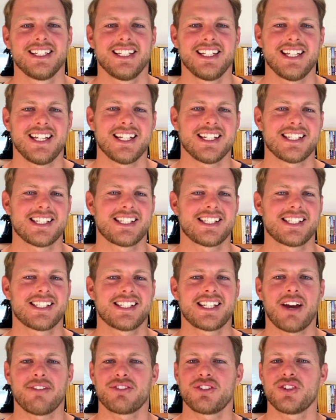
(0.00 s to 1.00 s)
It's
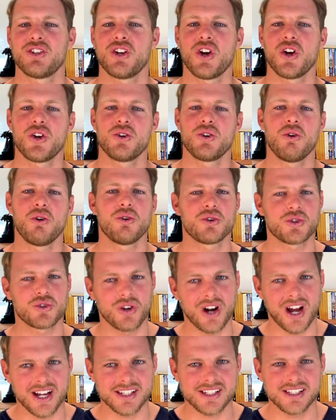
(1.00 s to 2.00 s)
tough to know who to
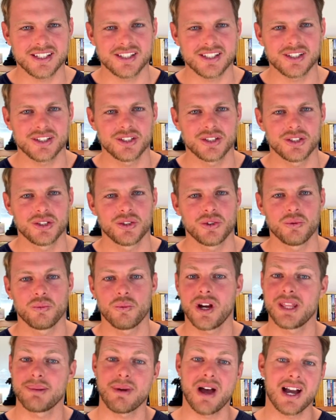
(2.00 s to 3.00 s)
trust,
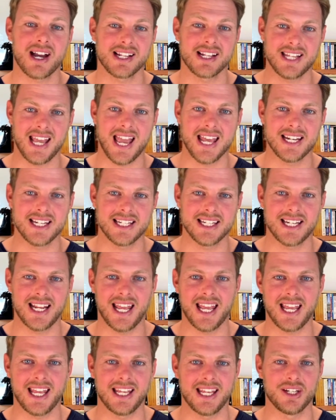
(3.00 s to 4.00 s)
where the market's headed
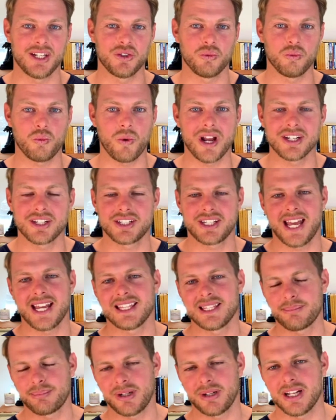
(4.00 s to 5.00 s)
and when to take
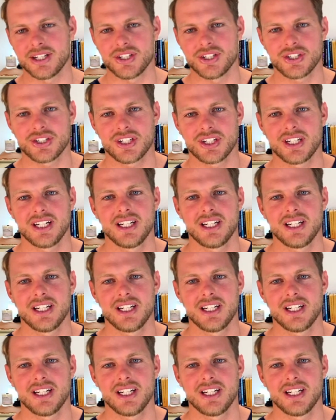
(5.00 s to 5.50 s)
the plunge.